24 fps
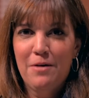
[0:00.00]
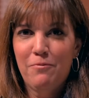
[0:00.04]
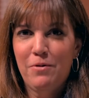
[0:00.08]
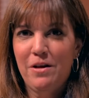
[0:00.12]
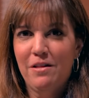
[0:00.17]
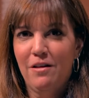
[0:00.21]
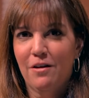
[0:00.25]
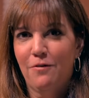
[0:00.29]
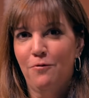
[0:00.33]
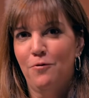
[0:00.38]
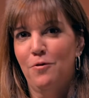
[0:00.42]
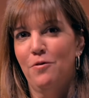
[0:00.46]
and
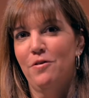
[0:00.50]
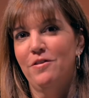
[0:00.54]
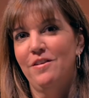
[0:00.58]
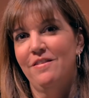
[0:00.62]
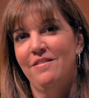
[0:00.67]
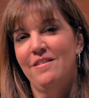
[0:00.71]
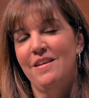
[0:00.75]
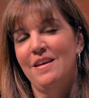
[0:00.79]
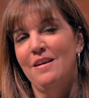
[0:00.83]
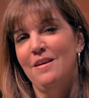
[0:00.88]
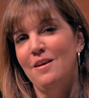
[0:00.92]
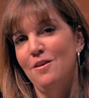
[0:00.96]
we look forward to
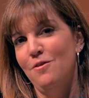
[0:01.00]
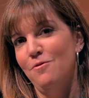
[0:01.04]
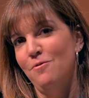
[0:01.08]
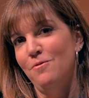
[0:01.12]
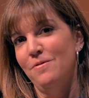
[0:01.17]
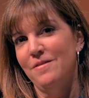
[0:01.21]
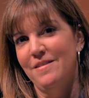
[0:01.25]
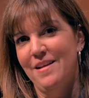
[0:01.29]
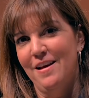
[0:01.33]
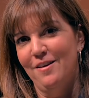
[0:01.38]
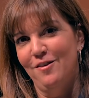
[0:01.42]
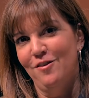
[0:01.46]
seeing
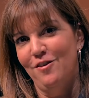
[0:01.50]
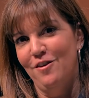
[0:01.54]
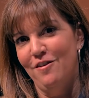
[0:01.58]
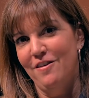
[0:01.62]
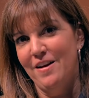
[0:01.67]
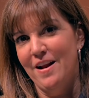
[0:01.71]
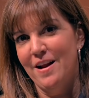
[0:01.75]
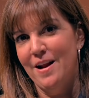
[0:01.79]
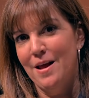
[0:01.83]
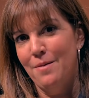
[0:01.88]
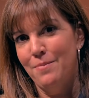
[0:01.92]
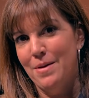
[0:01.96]
you next year
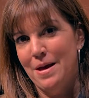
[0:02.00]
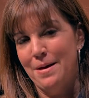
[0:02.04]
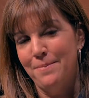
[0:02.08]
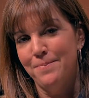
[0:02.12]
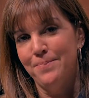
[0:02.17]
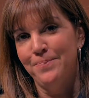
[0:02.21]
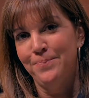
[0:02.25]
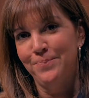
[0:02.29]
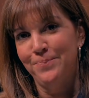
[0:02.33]
at NAB.